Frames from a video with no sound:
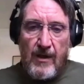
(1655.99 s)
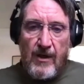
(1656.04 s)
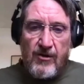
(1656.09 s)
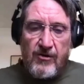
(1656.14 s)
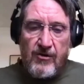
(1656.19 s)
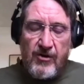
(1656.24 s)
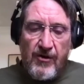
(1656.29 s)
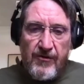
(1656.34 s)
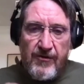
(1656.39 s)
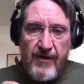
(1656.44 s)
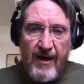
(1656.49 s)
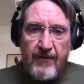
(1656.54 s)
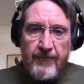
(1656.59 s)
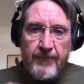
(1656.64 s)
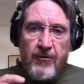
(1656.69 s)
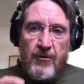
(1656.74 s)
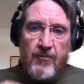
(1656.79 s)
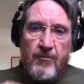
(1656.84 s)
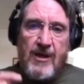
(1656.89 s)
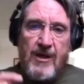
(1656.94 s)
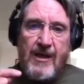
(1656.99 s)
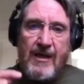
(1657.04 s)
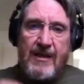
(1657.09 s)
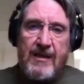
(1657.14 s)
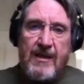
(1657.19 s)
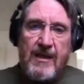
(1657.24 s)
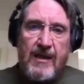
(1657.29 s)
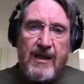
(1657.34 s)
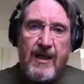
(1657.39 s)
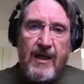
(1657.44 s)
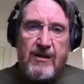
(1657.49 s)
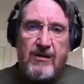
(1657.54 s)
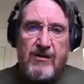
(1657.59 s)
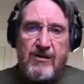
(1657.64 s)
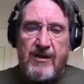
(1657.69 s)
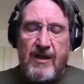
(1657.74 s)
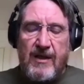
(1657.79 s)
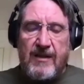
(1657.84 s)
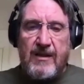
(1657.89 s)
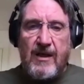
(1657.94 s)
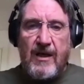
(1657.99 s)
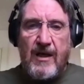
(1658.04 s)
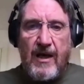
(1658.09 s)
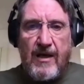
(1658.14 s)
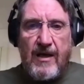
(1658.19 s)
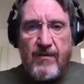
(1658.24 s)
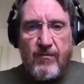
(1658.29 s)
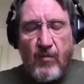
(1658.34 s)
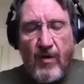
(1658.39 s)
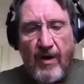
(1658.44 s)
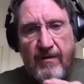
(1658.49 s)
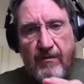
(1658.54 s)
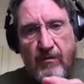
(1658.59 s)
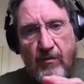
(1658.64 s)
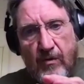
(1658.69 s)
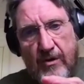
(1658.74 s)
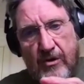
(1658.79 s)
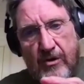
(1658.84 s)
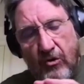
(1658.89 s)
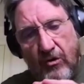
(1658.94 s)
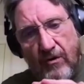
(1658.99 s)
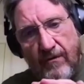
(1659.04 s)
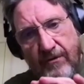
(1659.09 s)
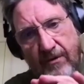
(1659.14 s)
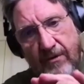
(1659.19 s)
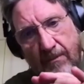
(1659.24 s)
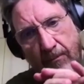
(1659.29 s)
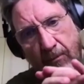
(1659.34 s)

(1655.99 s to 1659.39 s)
So that for me indicates that the